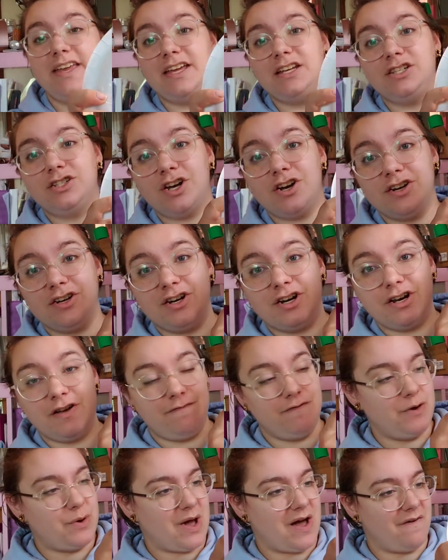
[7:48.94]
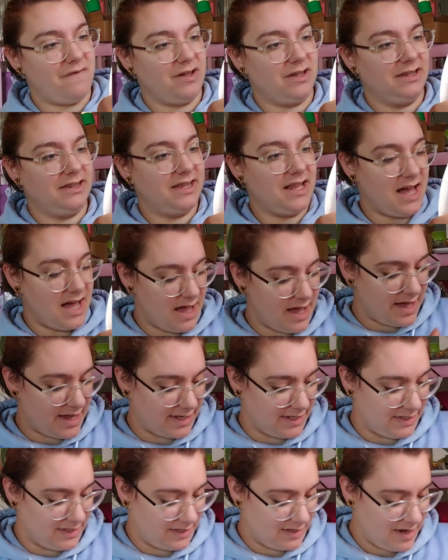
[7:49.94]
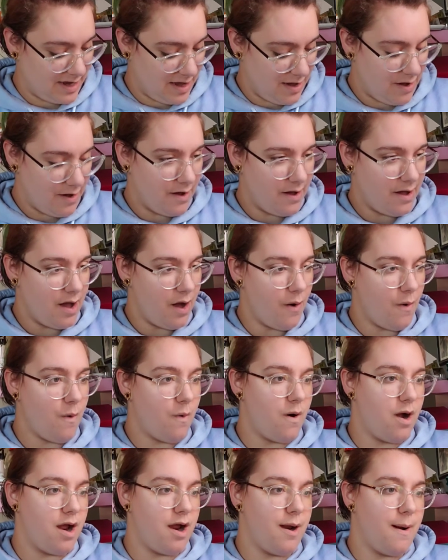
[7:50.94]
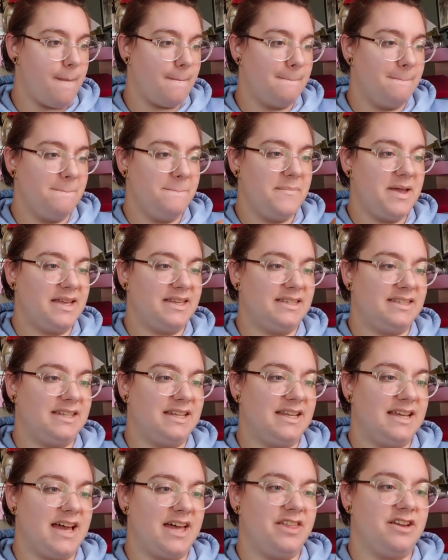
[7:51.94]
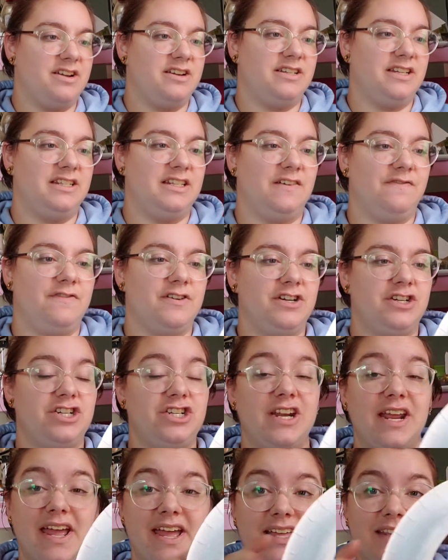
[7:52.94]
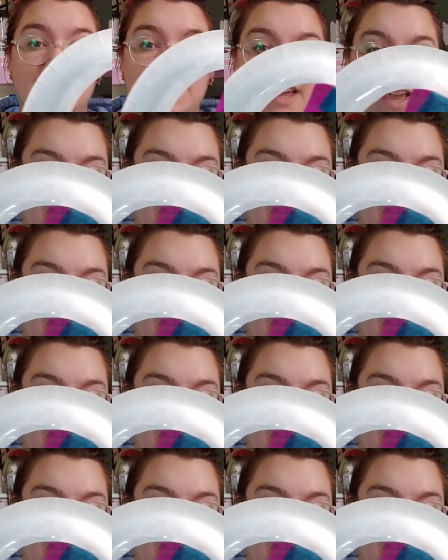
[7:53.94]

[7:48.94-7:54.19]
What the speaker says: get darker if you have a lot, or mix together into different shades.